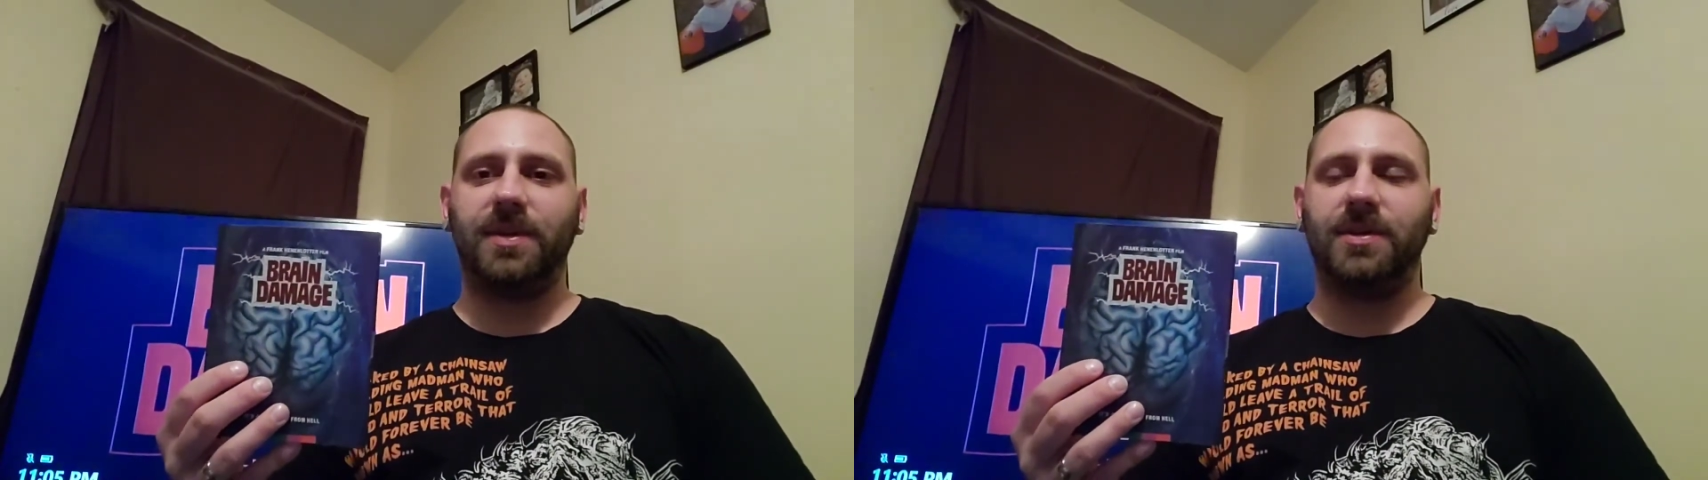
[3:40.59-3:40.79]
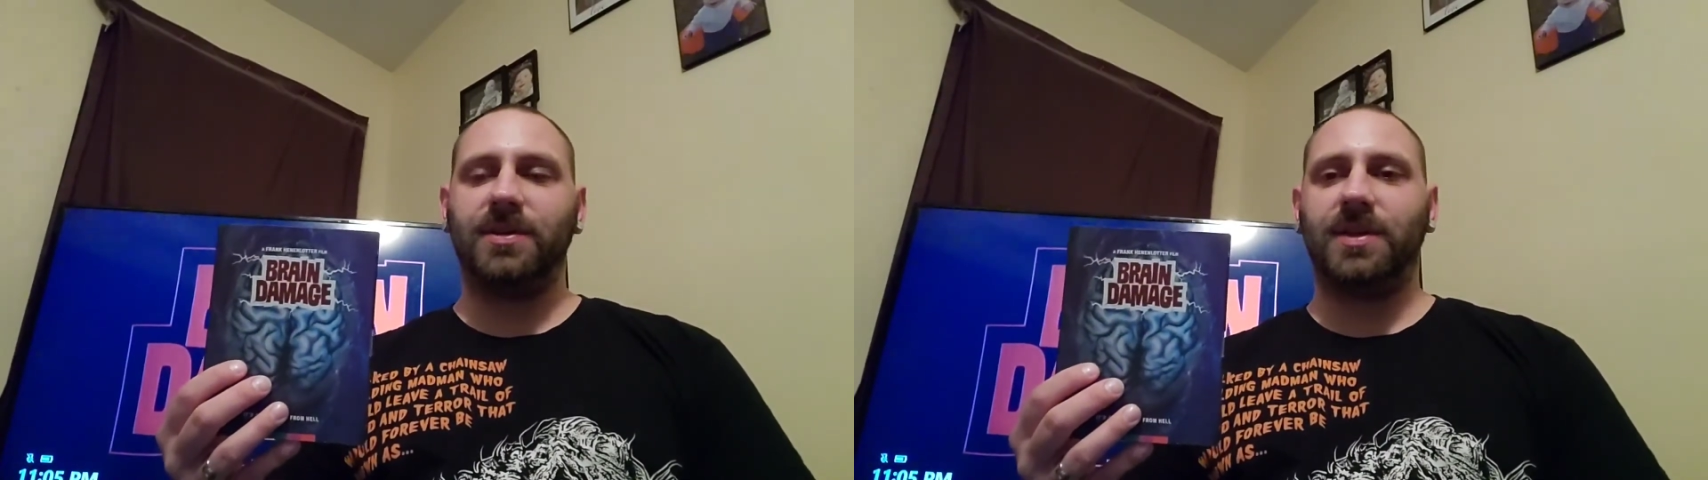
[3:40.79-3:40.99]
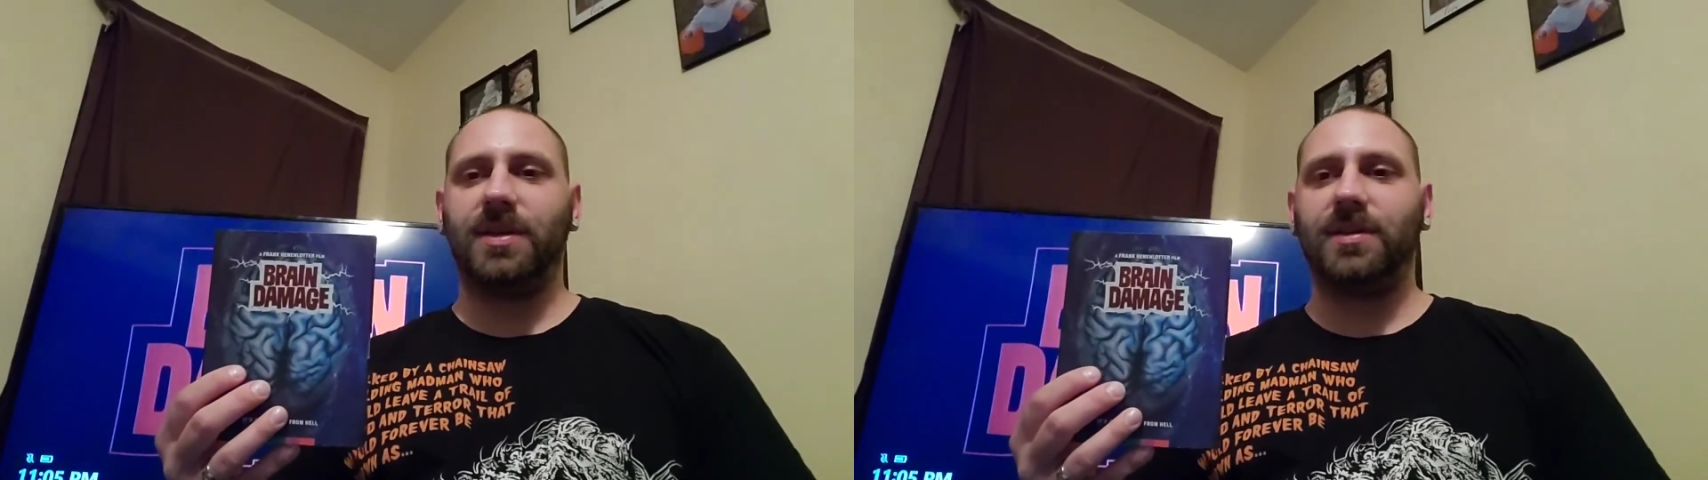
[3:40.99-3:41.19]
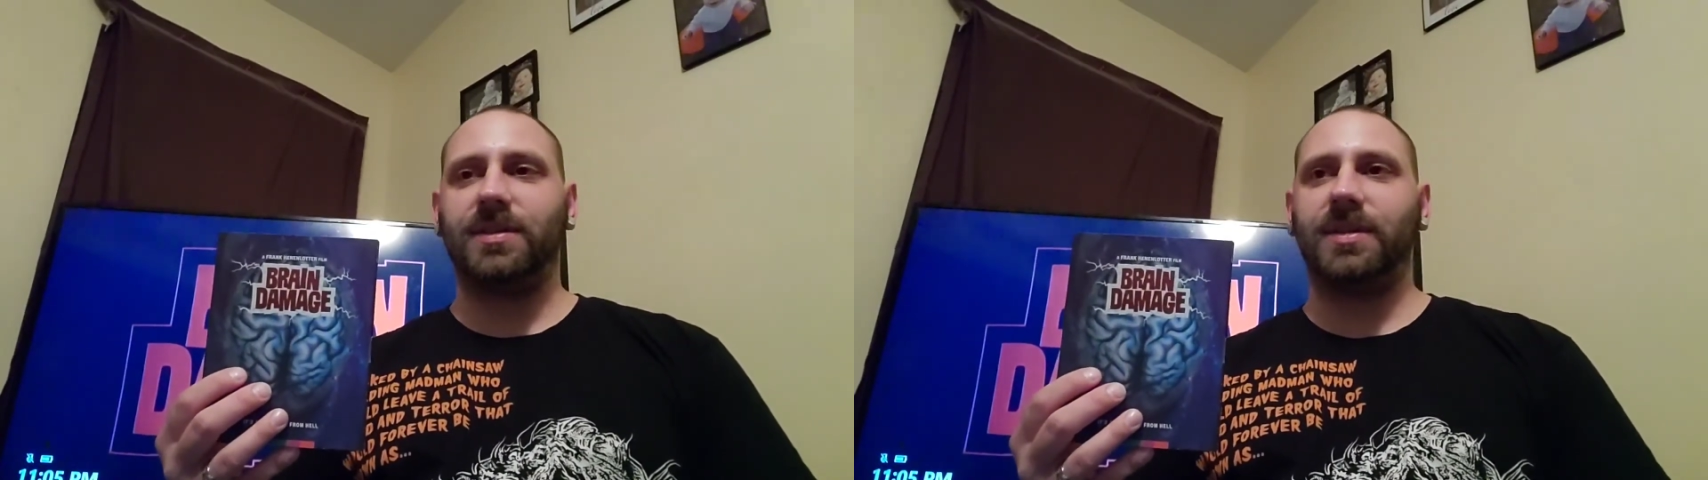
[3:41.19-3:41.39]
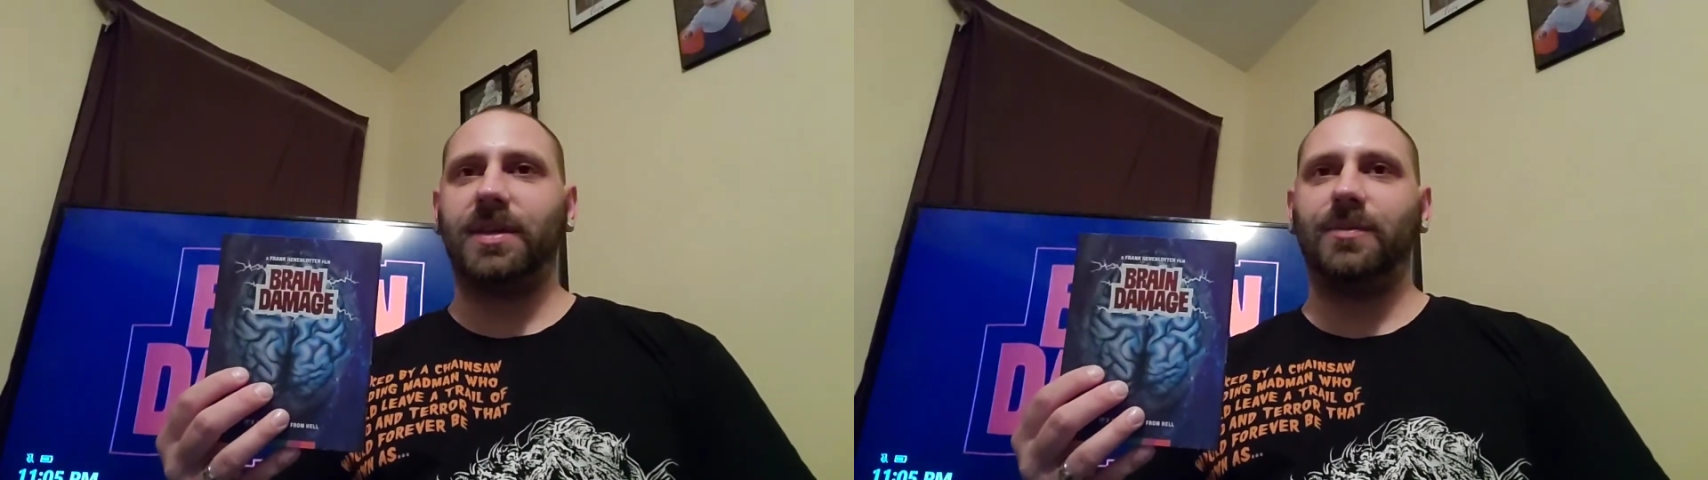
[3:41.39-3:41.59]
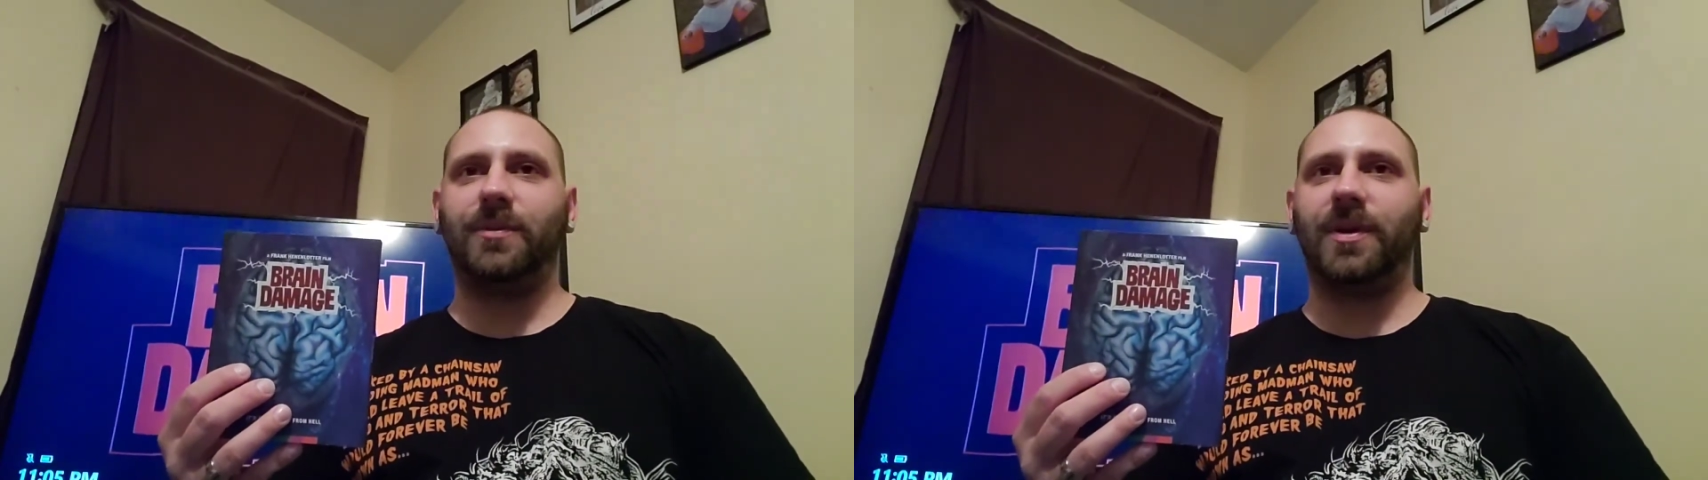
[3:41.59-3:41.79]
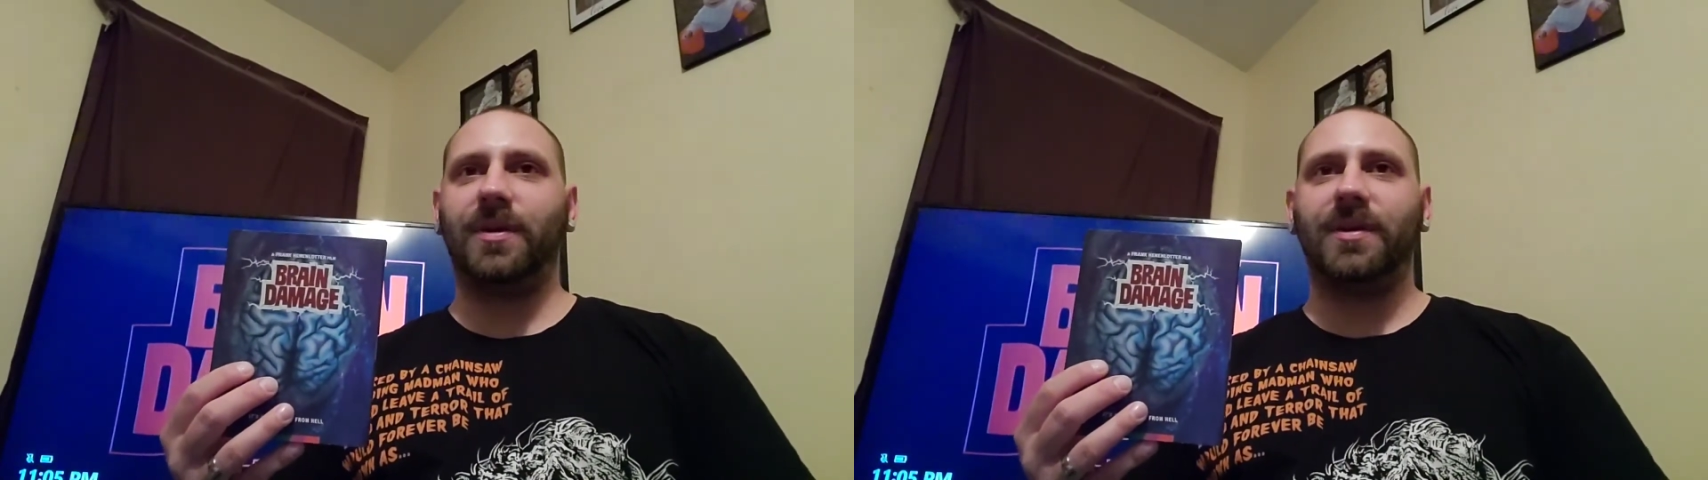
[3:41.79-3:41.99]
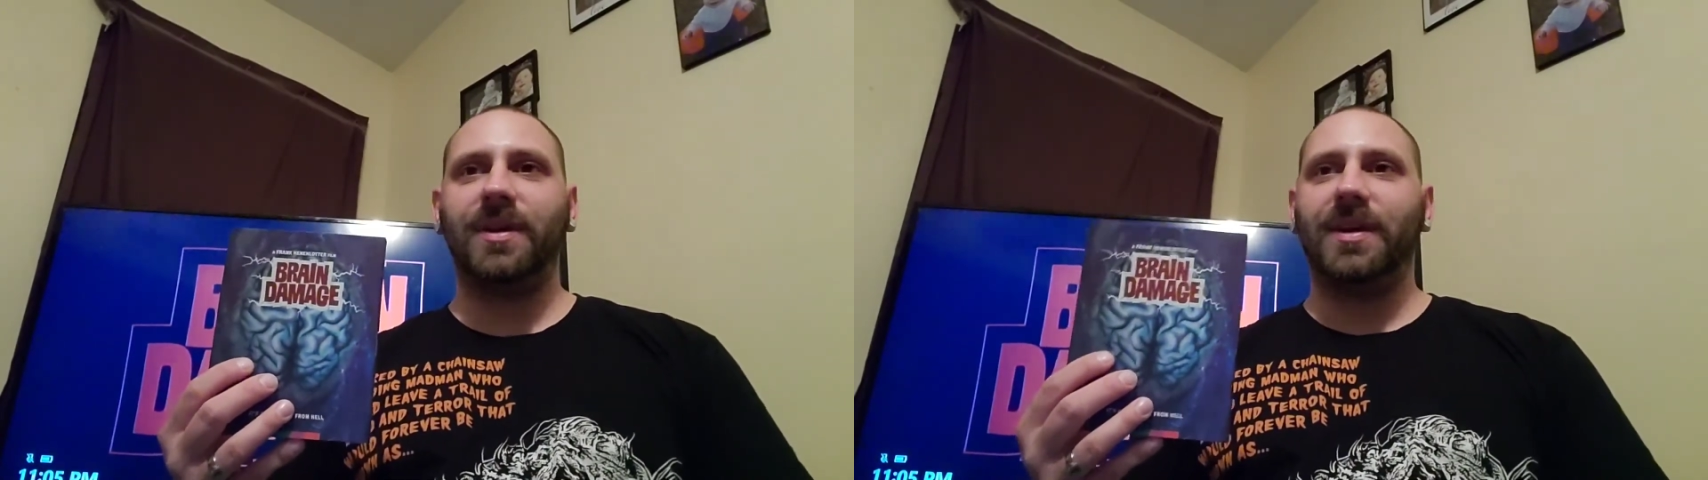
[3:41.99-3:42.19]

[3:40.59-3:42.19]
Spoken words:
there's a scene where